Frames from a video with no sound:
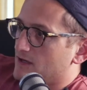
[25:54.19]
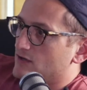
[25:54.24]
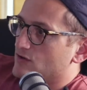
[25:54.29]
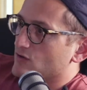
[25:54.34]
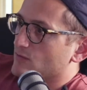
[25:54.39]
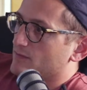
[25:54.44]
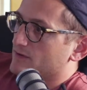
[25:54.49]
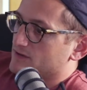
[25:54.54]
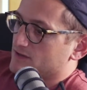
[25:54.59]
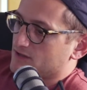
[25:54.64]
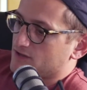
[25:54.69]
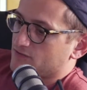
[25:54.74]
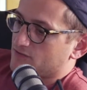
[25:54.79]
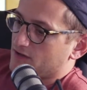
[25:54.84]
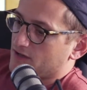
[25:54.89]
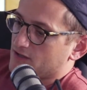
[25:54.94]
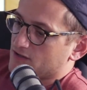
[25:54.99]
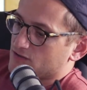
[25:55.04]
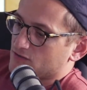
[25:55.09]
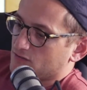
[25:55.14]
in your
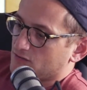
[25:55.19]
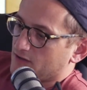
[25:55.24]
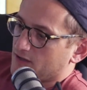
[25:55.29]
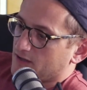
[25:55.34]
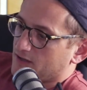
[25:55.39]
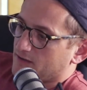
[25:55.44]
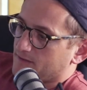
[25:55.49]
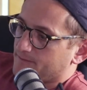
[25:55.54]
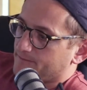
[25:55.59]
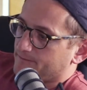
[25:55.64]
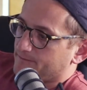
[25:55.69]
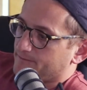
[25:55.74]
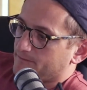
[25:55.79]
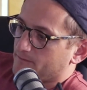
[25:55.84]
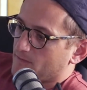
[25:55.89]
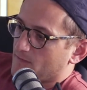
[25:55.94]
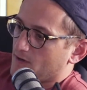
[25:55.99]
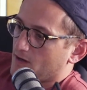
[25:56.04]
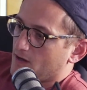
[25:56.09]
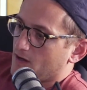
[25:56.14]
business, right? So like,
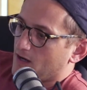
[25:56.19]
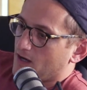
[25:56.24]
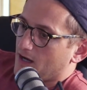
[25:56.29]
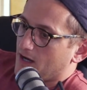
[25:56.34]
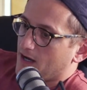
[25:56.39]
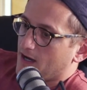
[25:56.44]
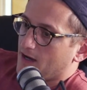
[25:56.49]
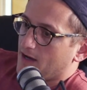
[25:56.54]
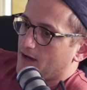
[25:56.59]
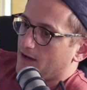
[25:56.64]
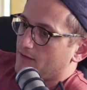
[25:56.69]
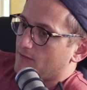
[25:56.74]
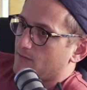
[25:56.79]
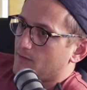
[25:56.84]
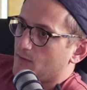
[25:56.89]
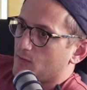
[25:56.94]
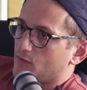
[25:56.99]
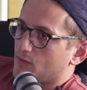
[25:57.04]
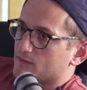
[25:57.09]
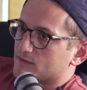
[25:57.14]
I
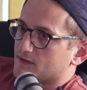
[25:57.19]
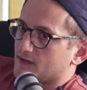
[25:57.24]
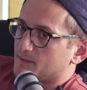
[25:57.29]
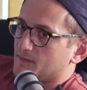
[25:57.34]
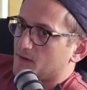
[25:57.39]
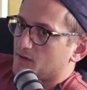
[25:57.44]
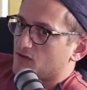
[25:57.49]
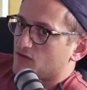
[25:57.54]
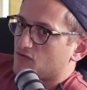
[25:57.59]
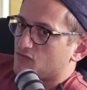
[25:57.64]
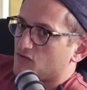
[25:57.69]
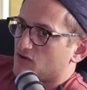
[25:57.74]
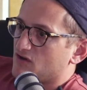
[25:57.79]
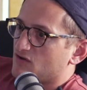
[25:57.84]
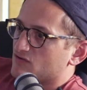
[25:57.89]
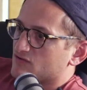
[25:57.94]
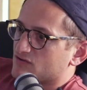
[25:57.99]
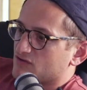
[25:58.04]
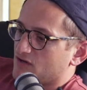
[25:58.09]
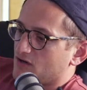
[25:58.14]
don't remember, it was like maybe
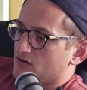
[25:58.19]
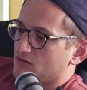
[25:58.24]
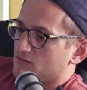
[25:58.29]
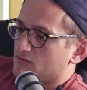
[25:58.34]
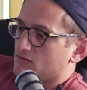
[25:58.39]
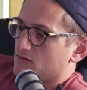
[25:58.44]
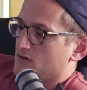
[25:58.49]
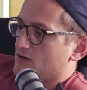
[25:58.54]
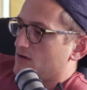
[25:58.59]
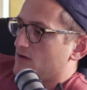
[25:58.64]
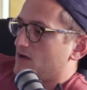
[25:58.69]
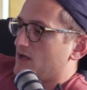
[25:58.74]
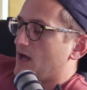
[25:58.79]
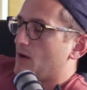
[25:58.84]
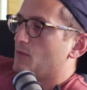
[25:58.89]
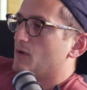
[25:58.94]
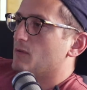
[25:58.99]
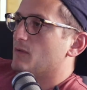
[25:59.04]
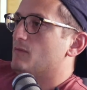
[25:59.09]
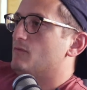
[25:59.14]
3 years ago,
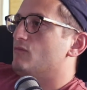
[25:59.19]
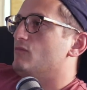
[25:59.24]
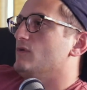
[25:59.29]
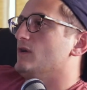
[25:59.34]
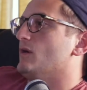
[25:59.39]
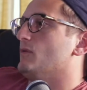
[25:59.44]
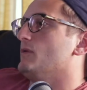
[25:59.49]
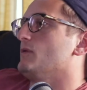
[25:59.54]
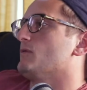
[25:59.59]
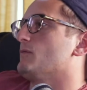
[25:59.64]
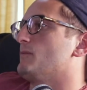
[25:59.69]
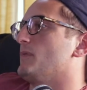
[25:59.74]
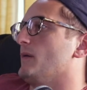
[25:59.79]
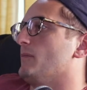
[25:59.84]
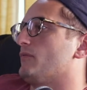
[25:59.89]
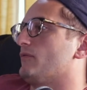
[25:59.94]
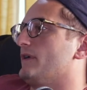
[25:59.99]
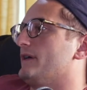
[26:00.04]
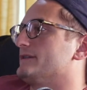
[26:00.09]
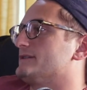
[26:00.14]
and we would
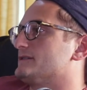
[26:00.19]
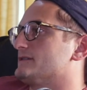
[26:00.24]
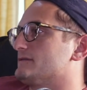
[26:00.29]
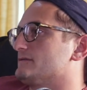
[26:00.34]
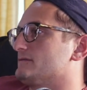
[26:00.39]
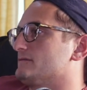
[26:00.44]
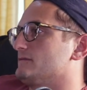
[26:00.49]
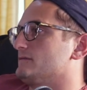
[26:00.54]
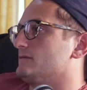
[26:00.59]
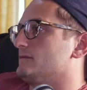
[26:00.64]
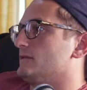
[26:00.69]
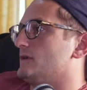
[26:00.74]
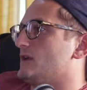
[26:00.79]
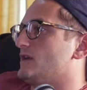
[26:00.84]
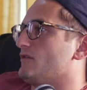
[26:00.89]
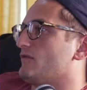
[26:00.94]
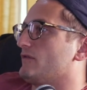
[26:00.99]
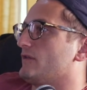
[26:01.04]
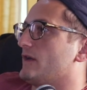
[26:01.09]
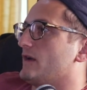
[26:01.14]
bump rents
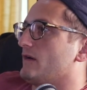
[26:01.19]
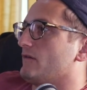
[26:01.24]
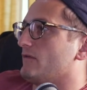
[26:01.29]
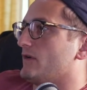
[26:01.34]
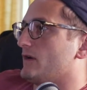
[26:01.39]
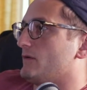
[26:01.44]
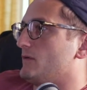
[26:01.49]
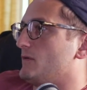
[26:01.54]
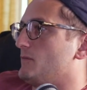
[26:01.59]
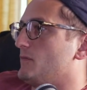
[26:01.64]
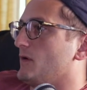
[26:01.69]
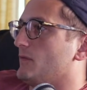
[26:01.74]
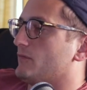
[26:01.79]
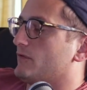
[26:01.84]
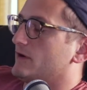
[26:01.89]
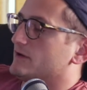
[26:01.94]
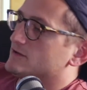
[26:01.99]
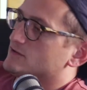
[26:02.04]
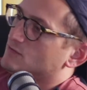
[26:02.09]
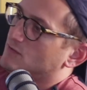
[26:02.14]
here and there, right? We'd
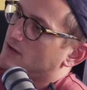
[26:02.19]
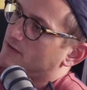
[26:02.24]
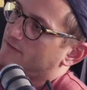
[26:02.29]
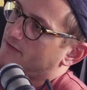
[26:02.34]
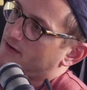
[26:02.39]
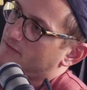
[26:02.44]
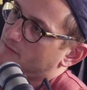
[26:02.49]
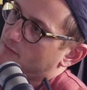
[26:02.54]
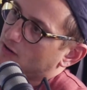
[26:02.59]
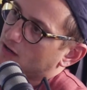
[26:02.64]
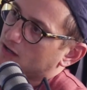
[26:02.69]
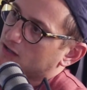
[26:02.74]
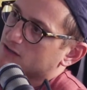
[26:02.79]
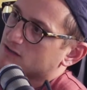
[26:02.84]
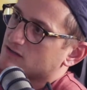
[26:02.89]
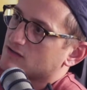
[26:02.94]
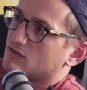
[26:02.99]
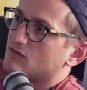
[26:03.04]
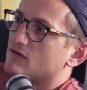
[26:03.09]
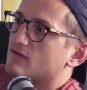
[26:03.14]
bump rents $25,
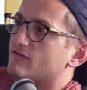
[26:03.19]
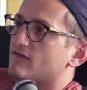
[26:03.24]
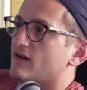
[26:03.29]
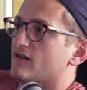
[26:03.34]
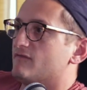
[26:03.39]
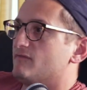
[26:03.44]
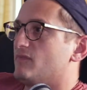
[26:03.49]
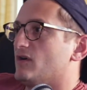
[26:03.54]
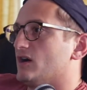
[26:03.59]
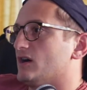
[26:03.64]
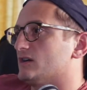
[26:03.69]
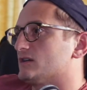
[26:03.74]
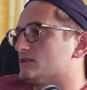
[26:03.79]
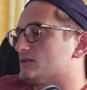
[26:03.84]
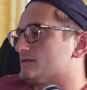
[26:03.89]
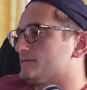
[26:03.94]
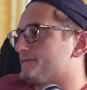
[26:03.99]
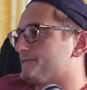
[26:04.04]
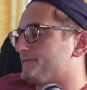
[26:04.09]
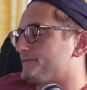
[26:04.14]

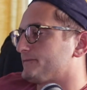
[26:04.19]
$35,